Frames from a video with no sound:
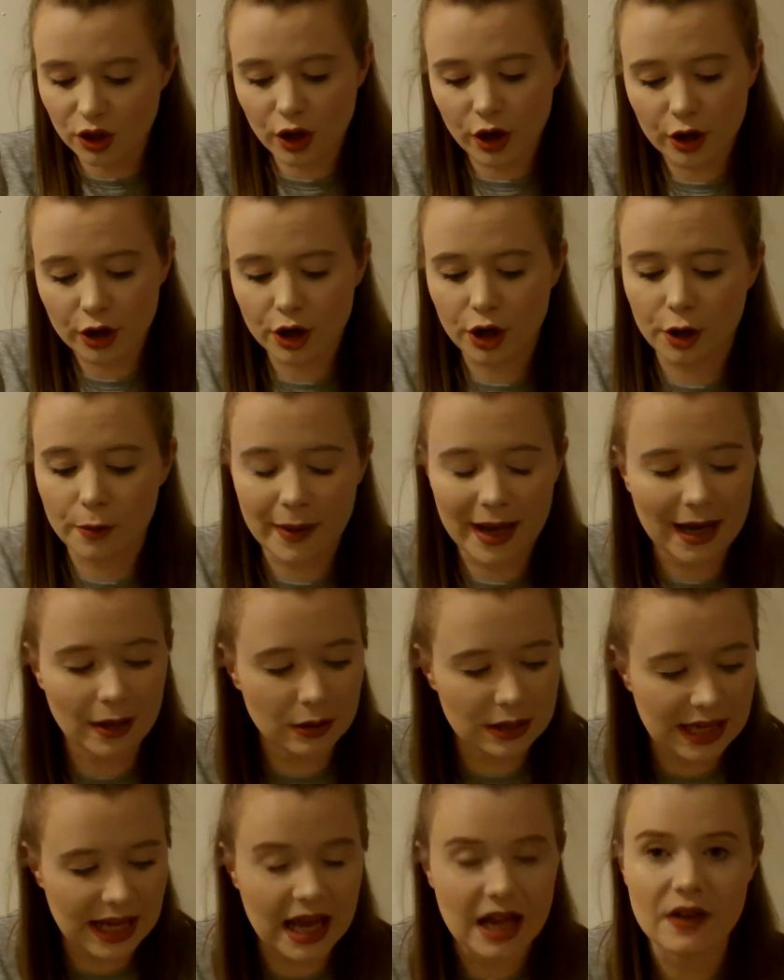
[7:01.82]
cocoa
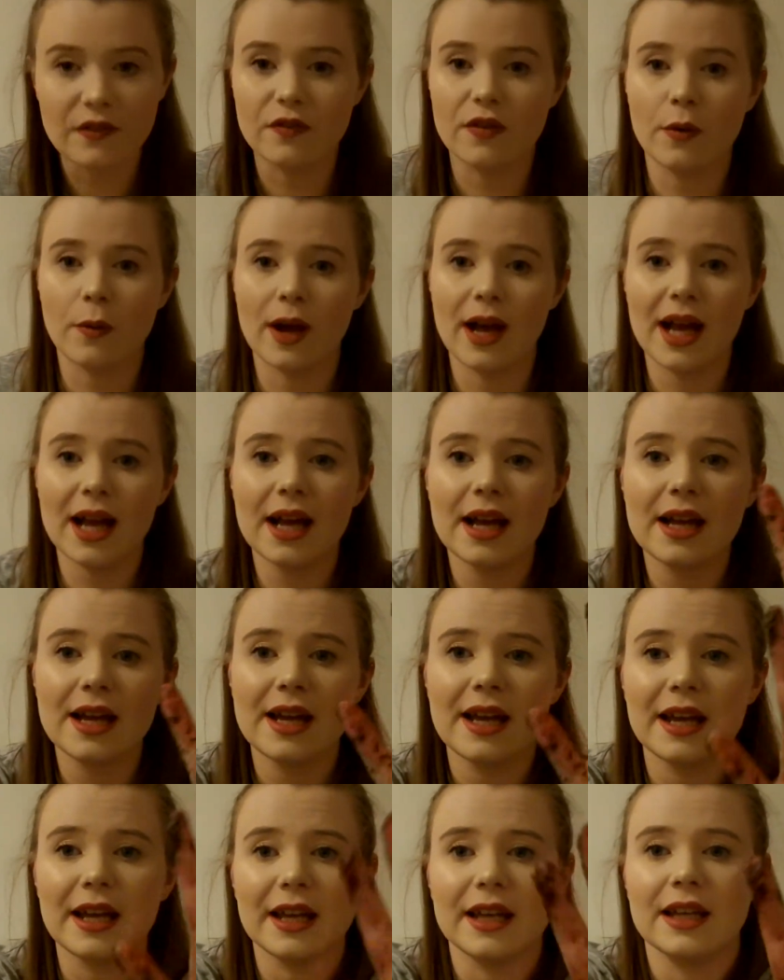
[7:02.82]
powder everywhere.
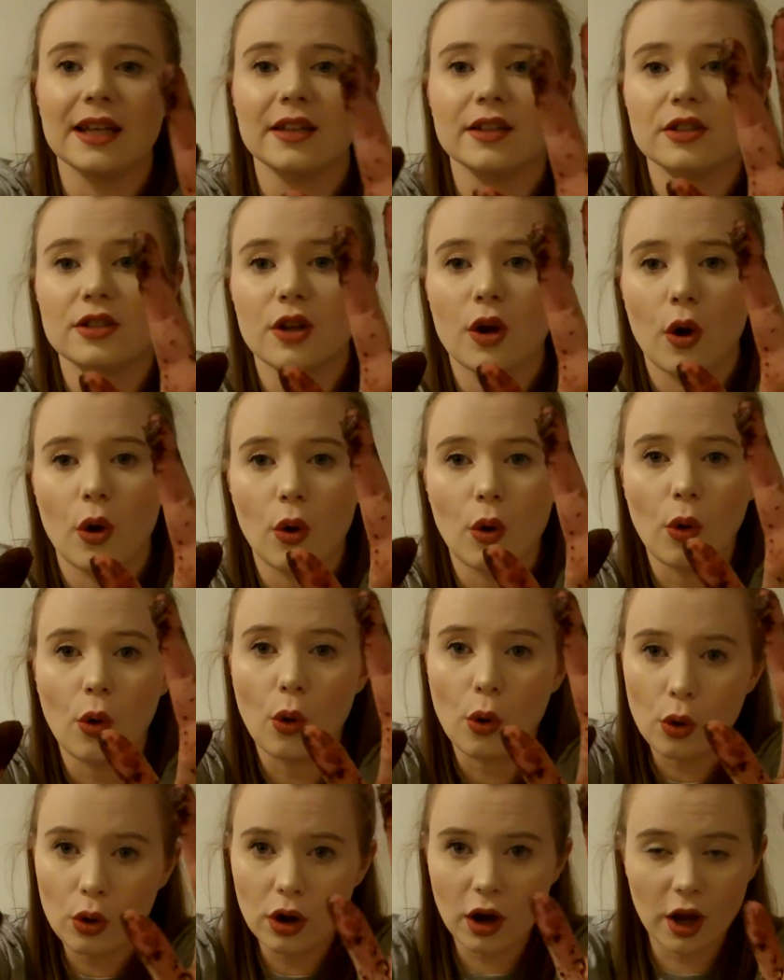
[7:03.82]
It is
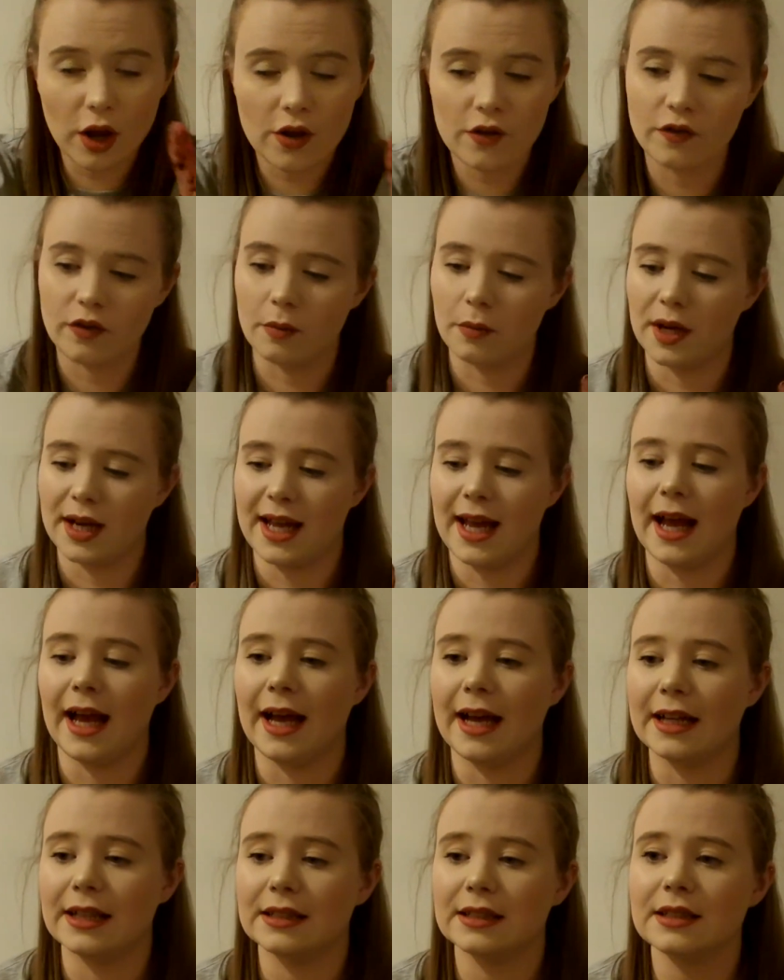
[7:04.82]
all over my
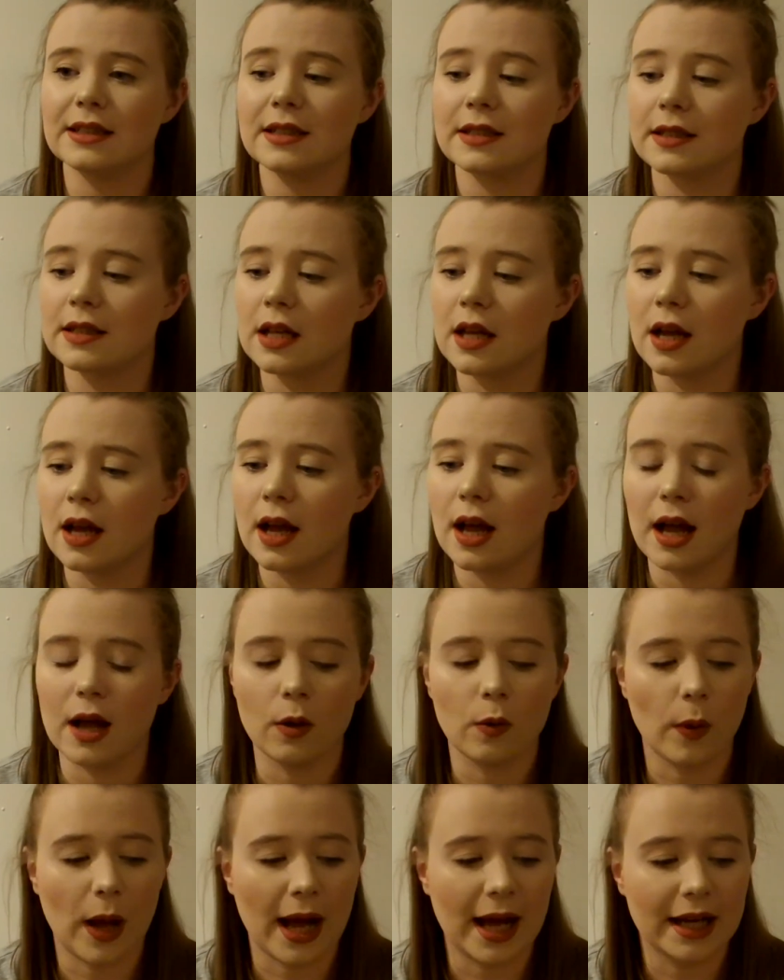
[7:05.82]
hands,
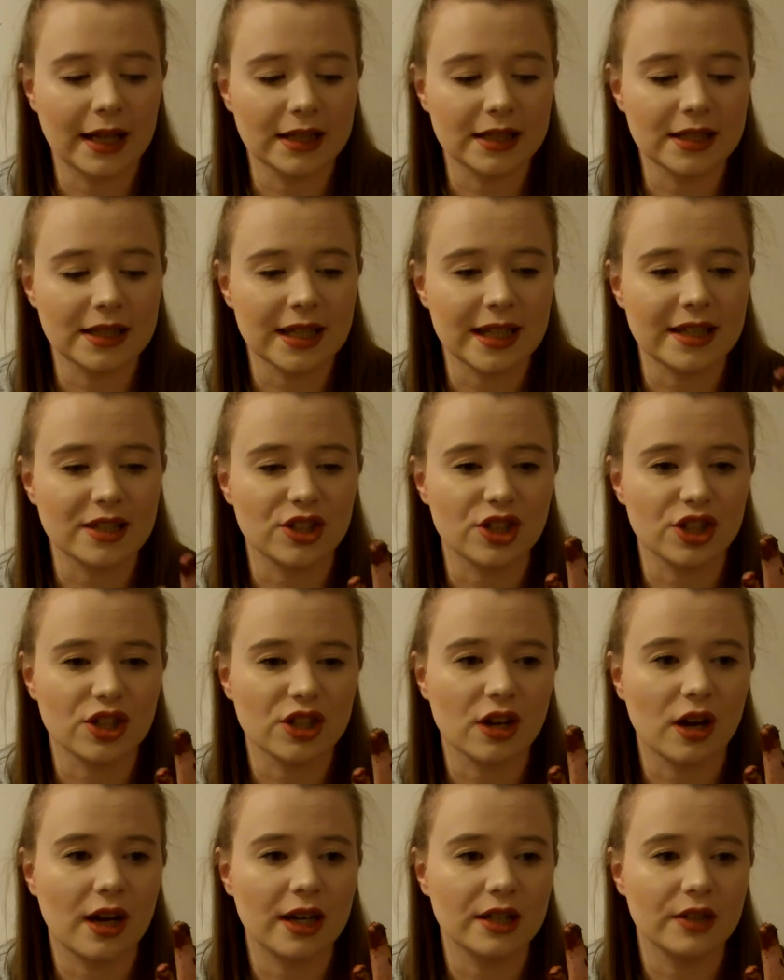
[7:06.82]
and it's just
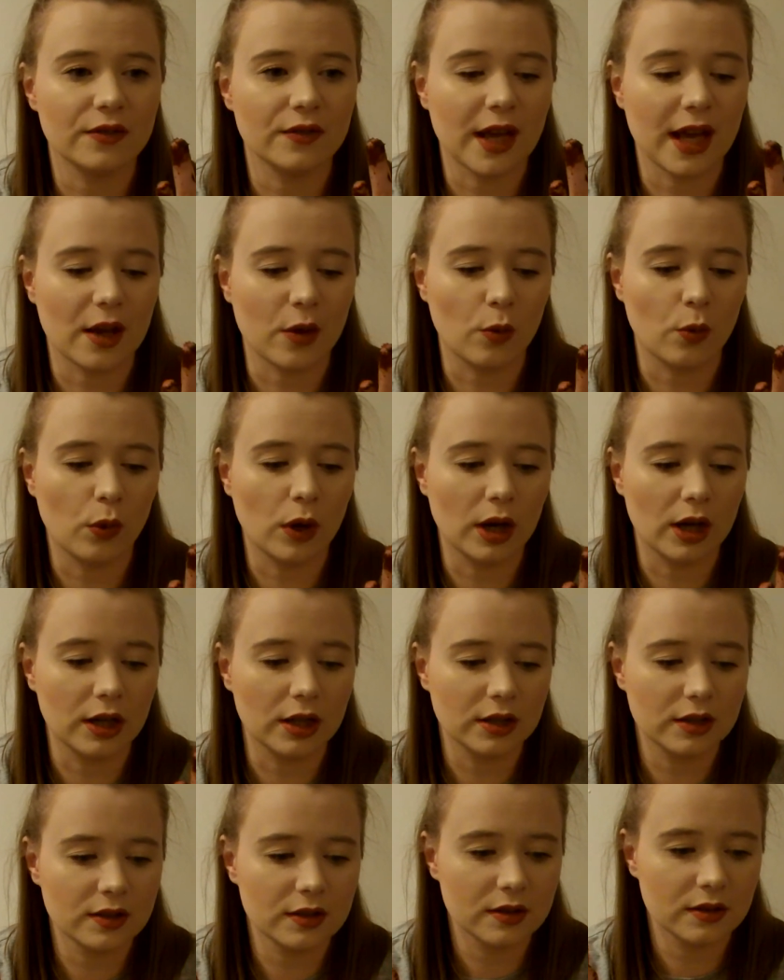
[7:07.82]
kind of getting
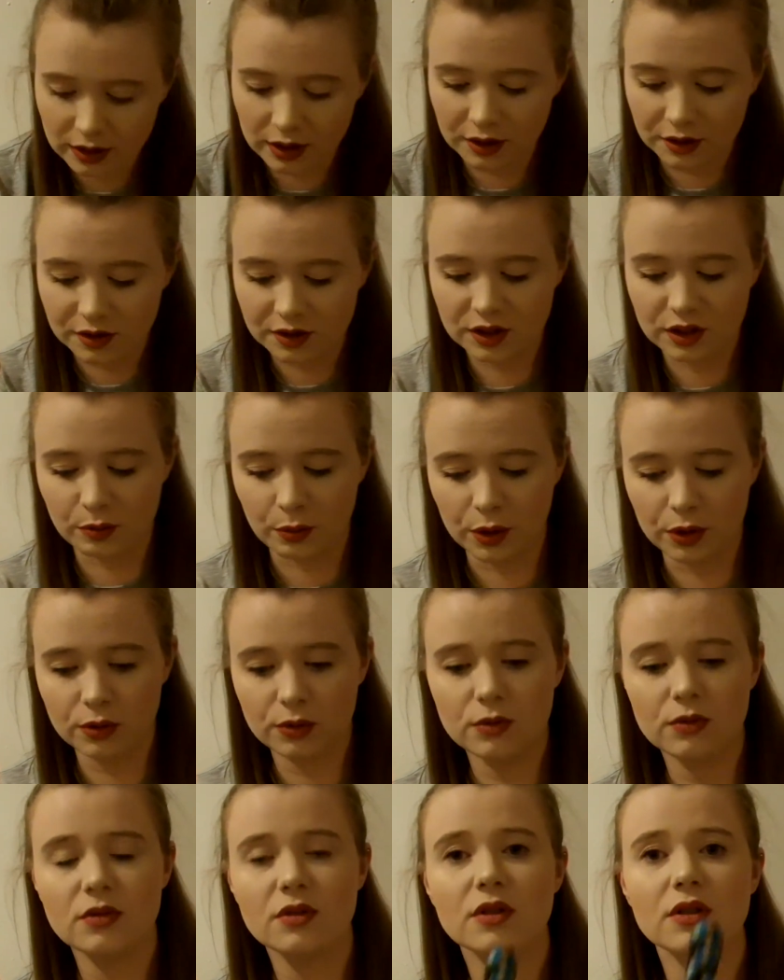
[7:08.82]
worse. The
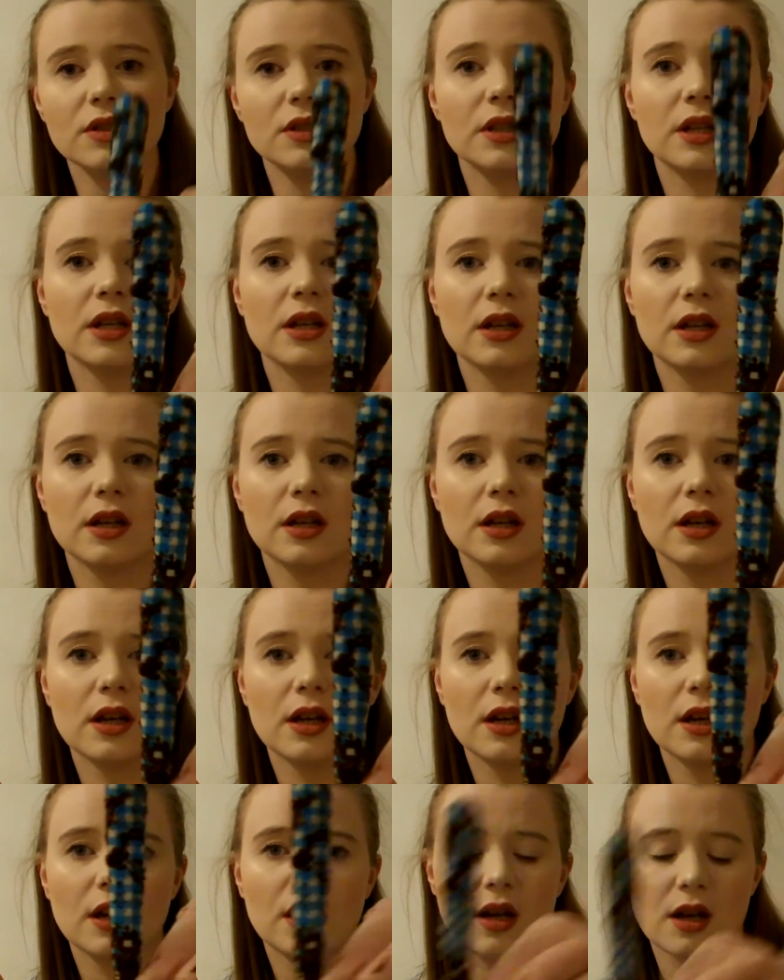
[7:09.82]
spoons
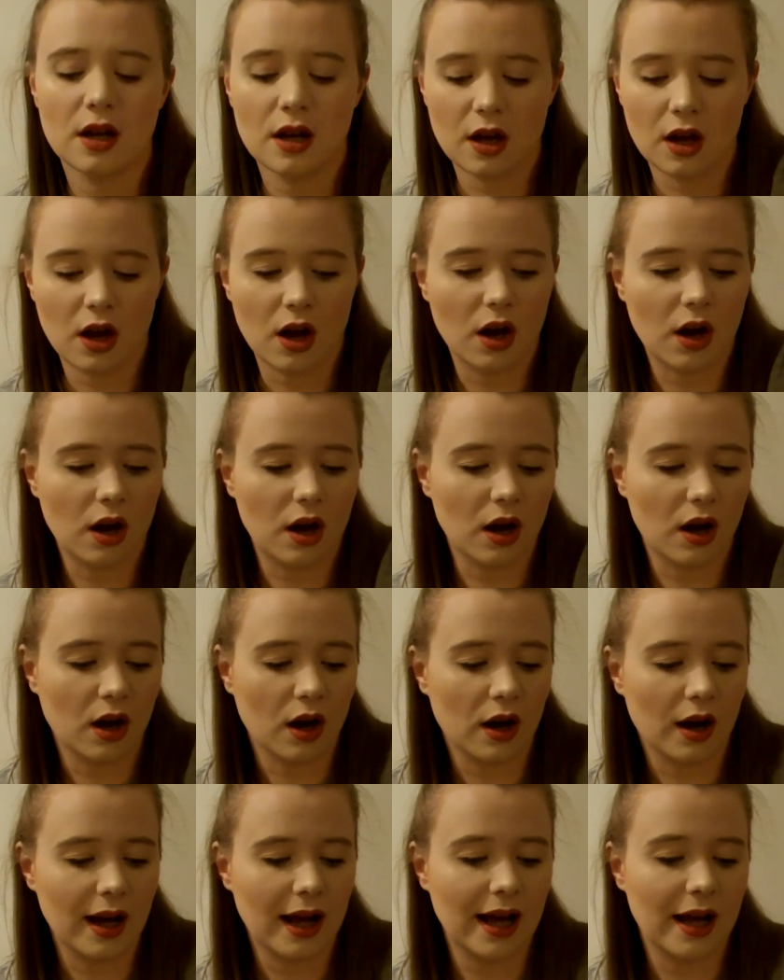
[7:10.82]

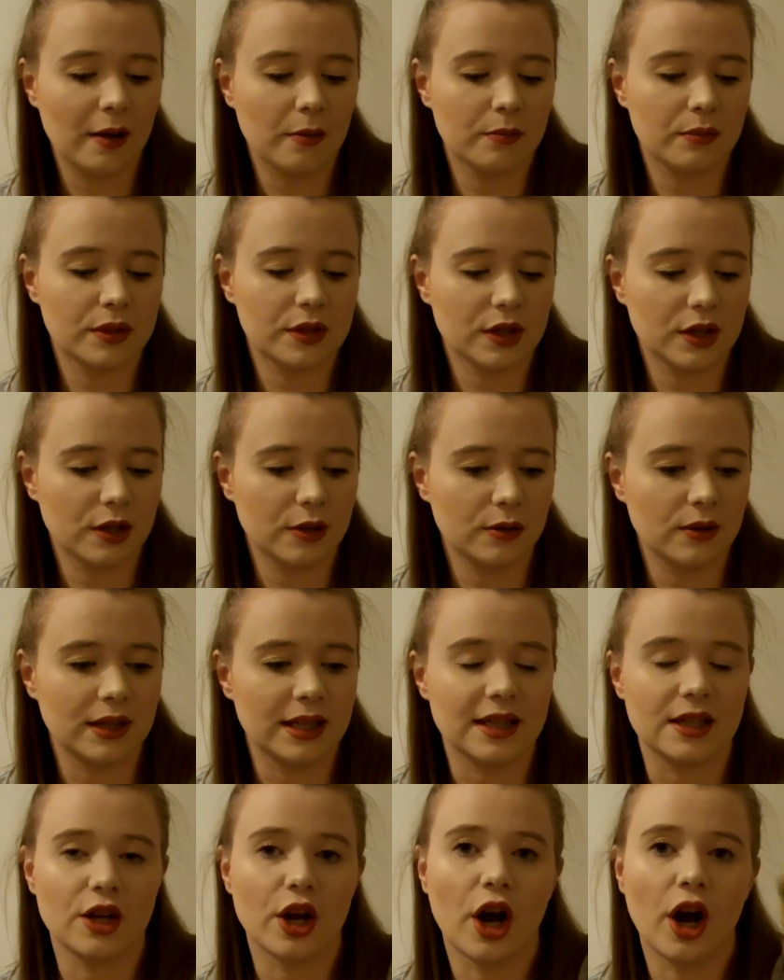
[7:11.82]
are
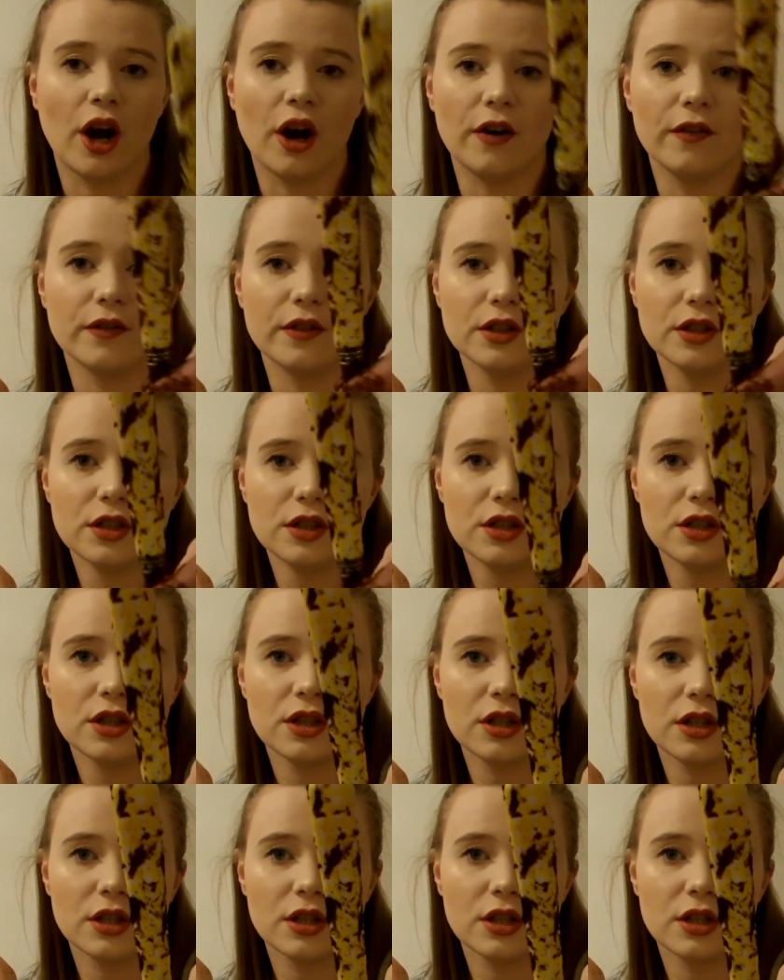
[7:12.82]
absolutely covered.